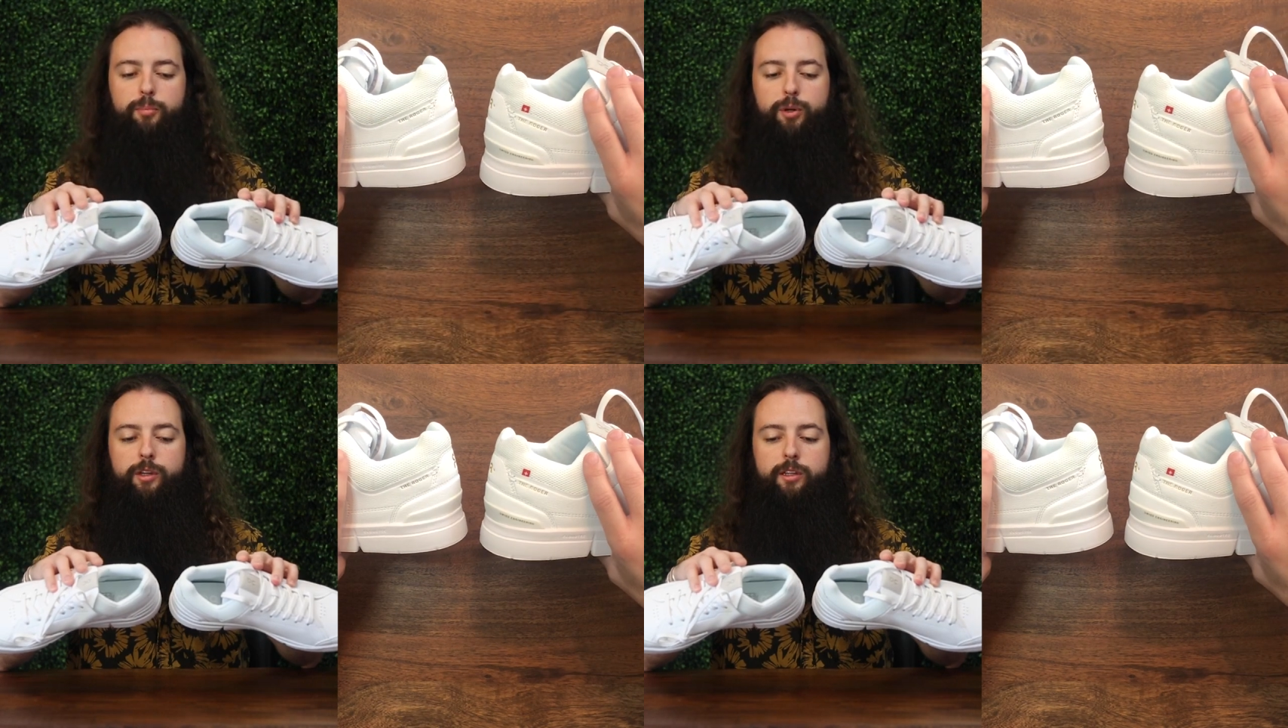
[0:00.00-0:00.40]

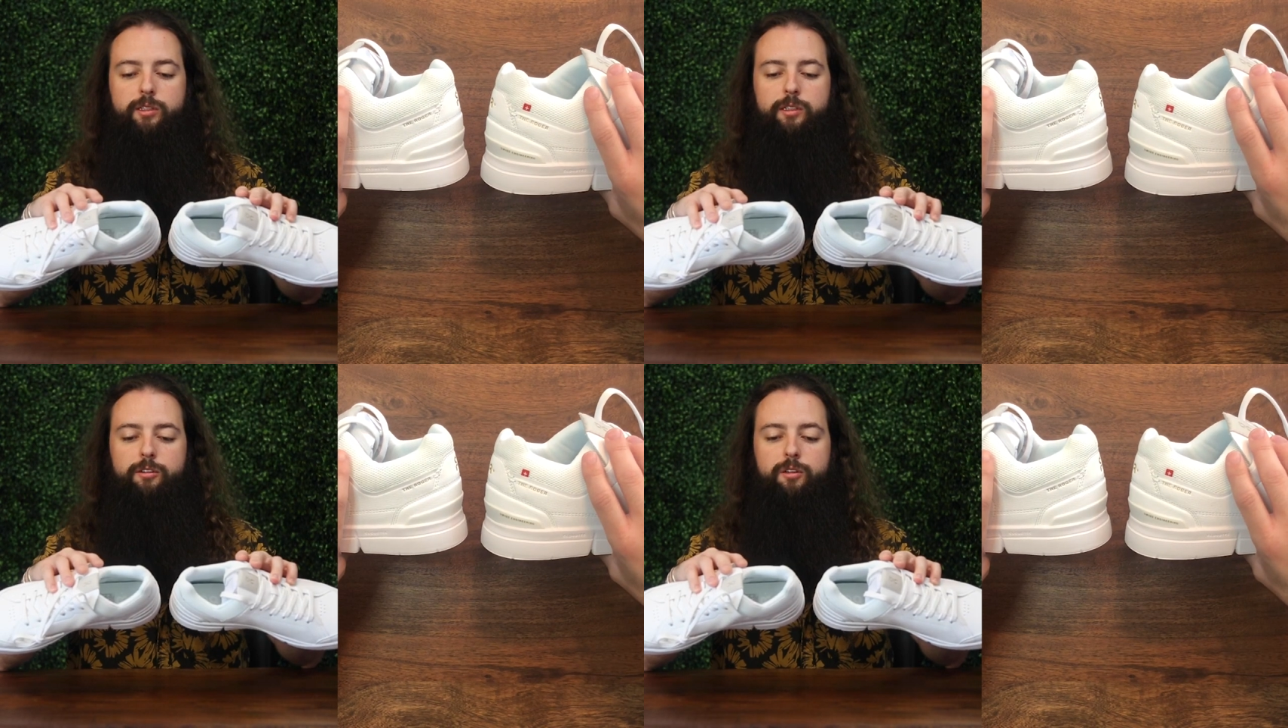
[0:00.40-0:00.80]
pretty
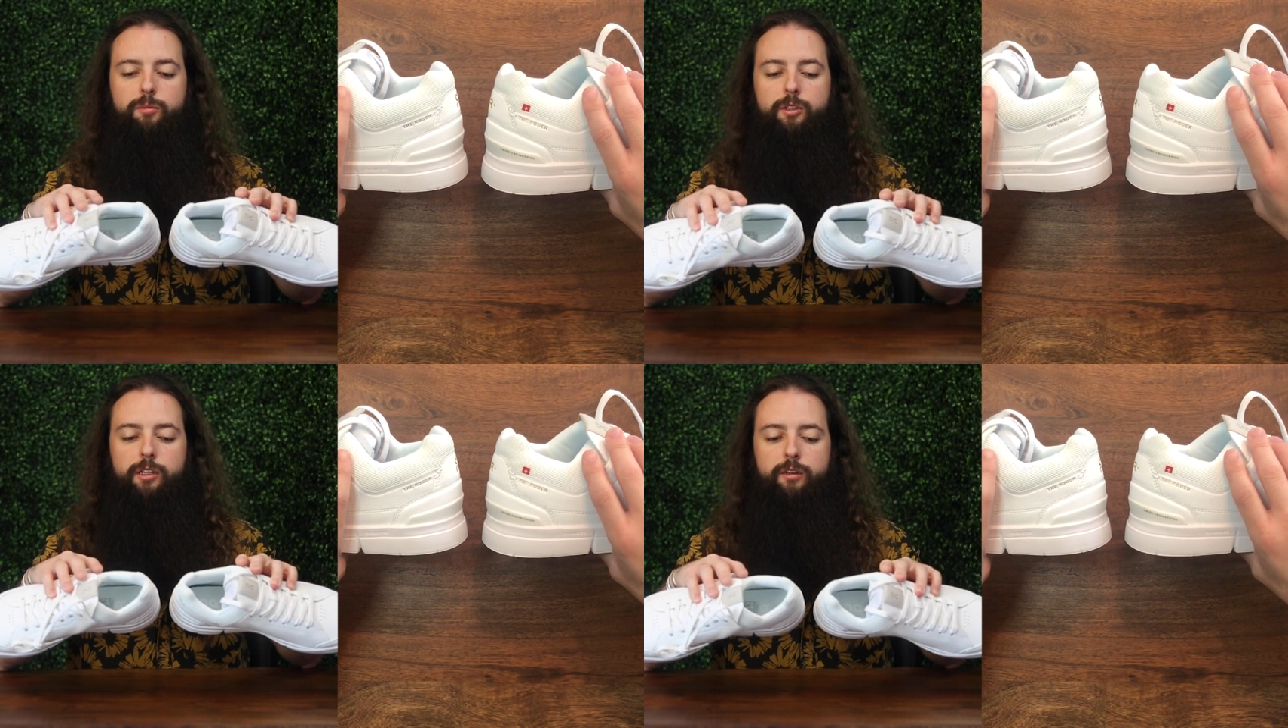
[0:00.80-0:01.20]

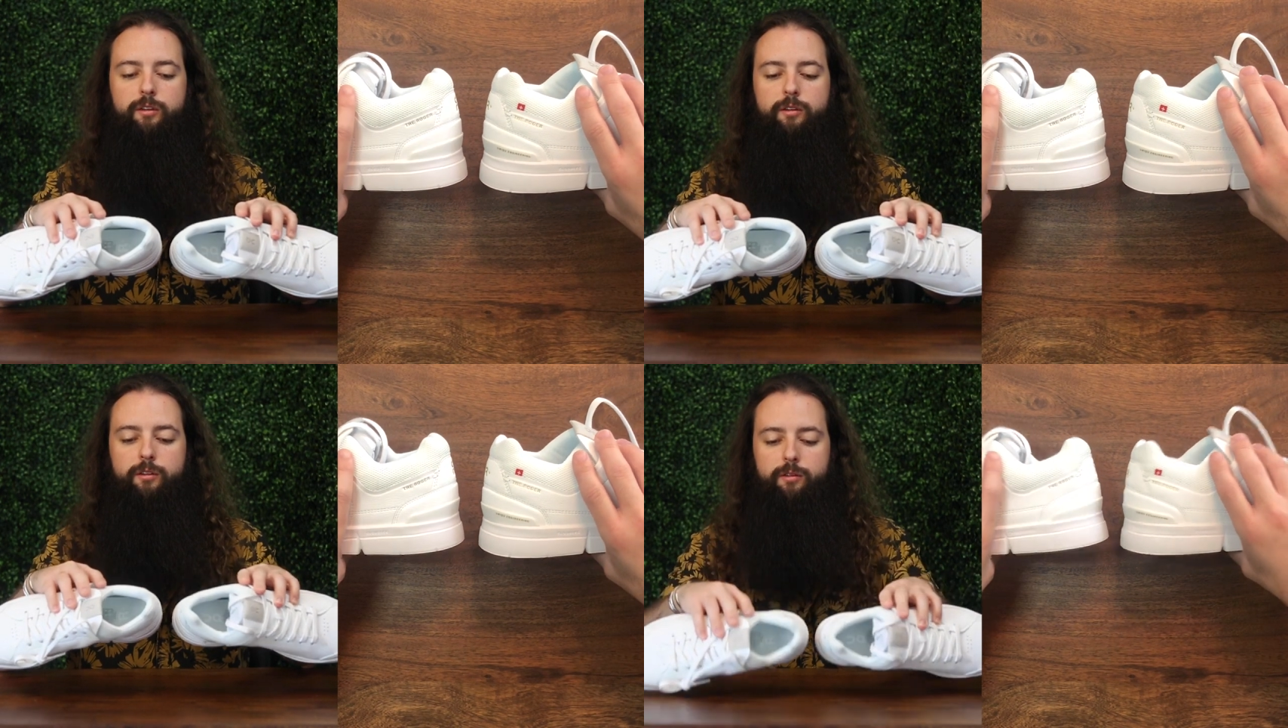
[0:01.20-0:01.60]

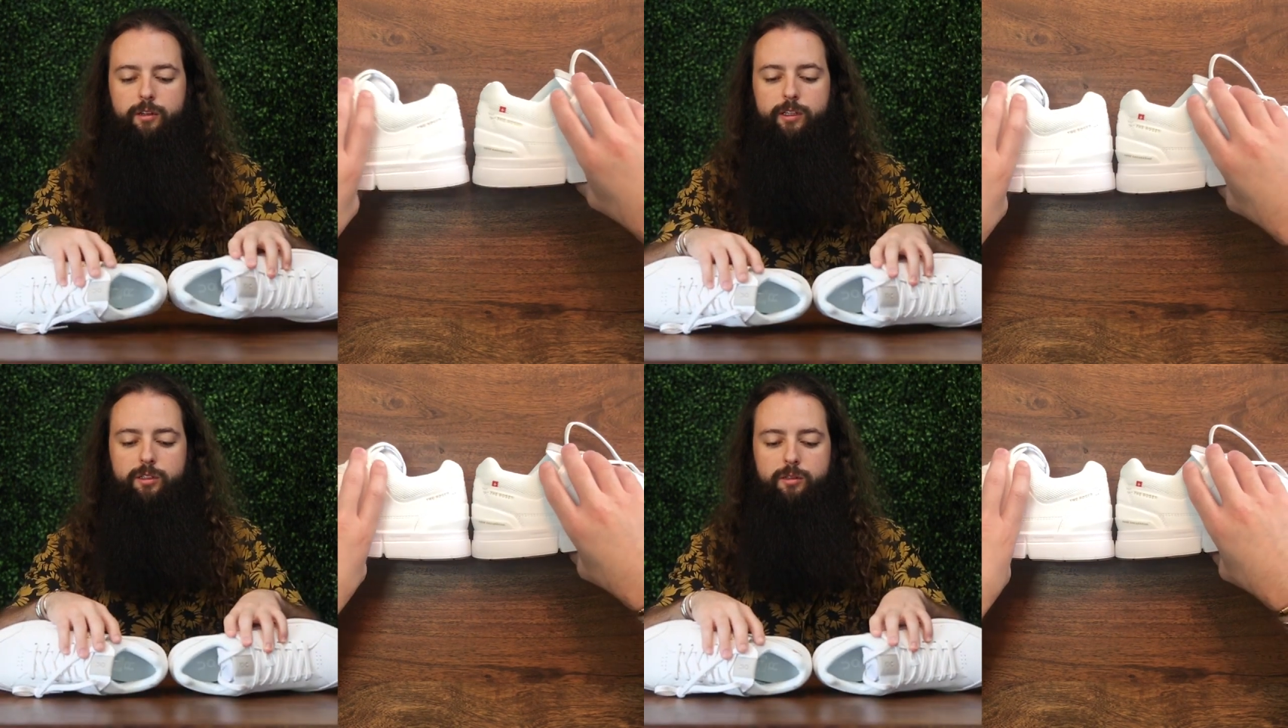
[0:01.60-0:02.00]
considerably
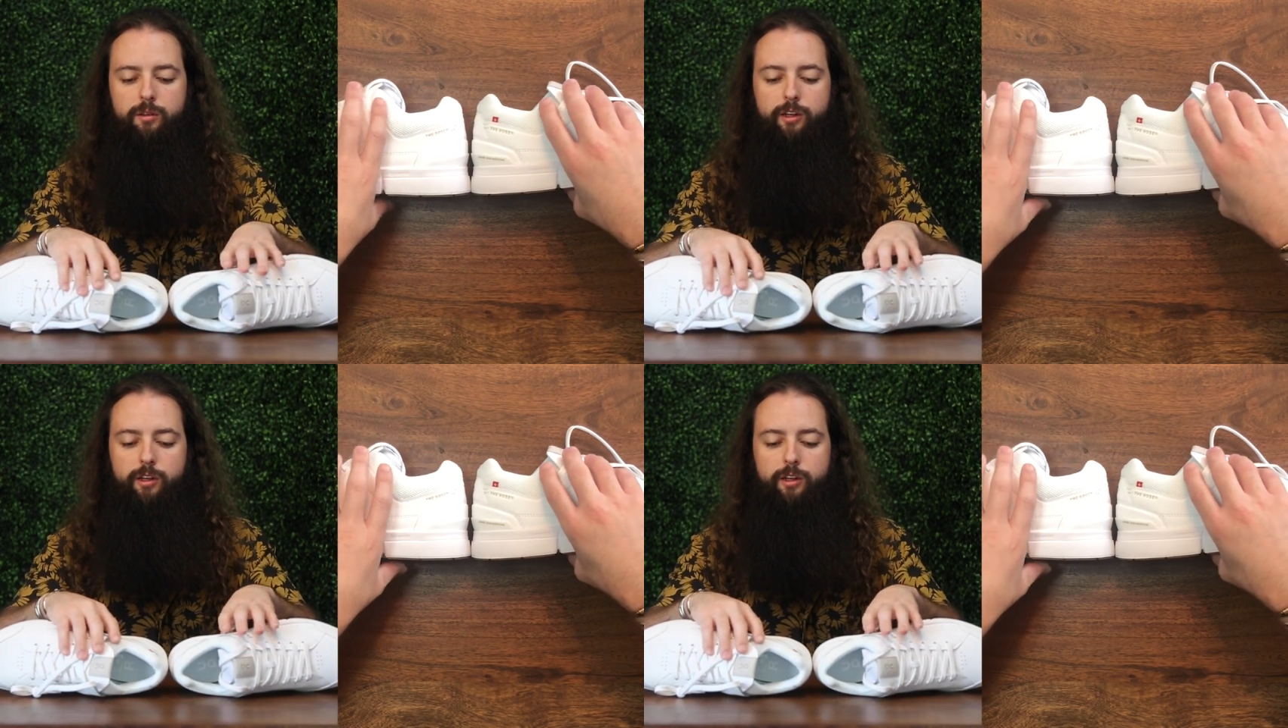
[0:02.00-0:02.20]
in,